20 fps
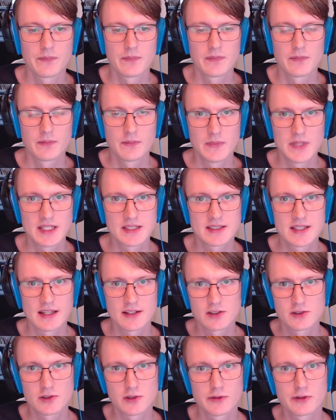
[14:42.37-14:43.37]
means that
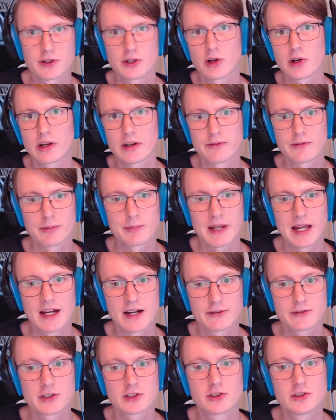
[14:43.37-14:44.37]
the server can only reply
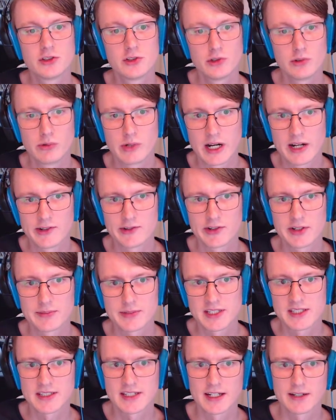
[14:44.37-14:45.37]
after 2 round trips
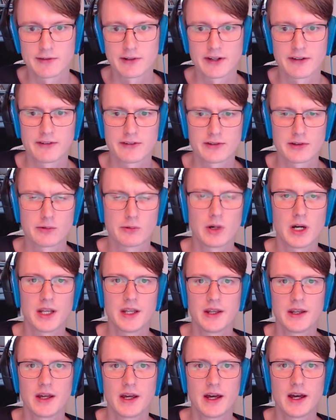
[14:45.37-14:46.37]
instead of after
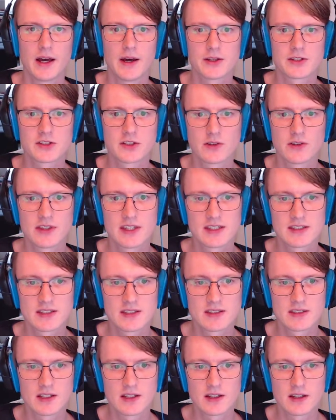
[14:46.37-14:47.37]
1. So this
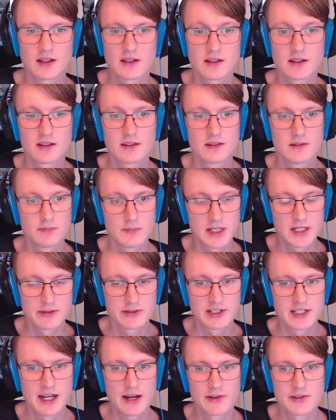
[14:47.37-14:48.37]
is a bit of a
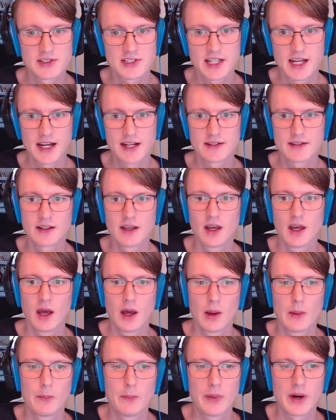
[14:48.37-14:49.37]
downside,
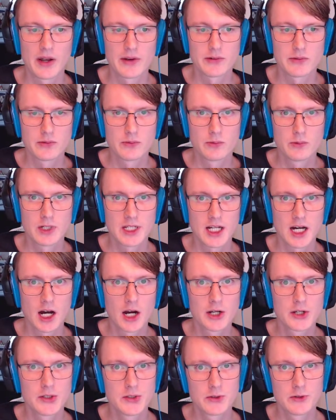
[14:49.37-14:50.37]
but we
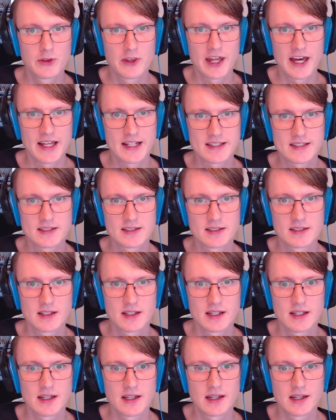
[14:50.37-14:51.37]
argue that
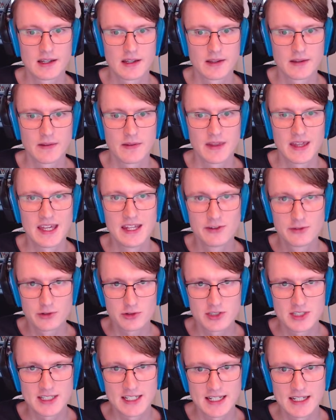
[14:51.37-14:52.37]

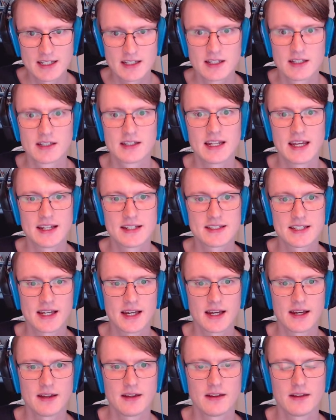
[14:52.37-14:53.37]
interesting
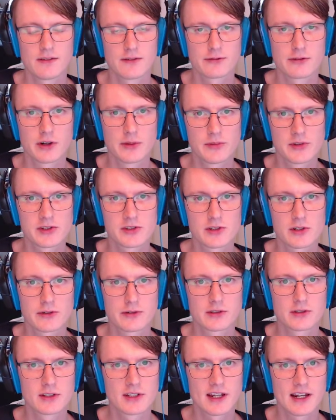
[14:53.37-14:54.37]
data from the server
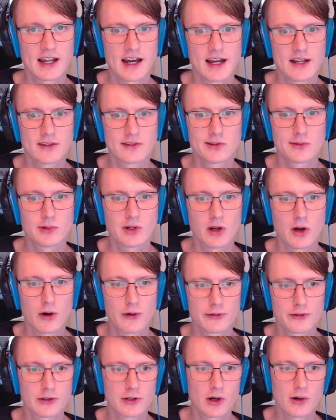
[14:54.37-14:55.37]
to the client will
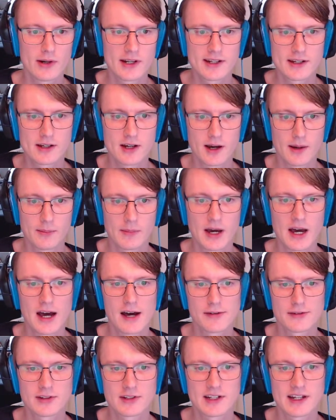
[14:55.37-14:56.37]
often only come
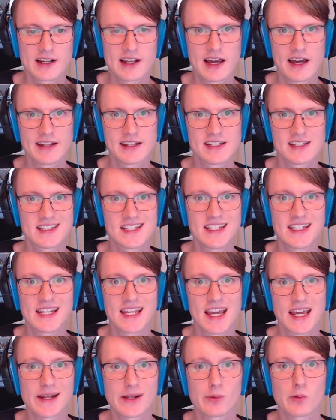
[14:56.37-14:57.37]
after the client has
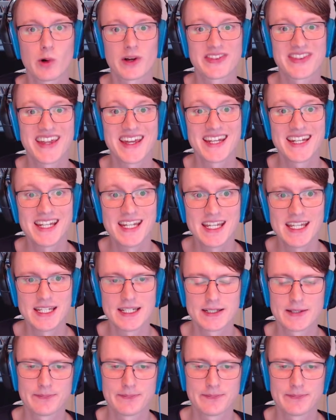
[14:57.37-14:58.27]
indicated what they need.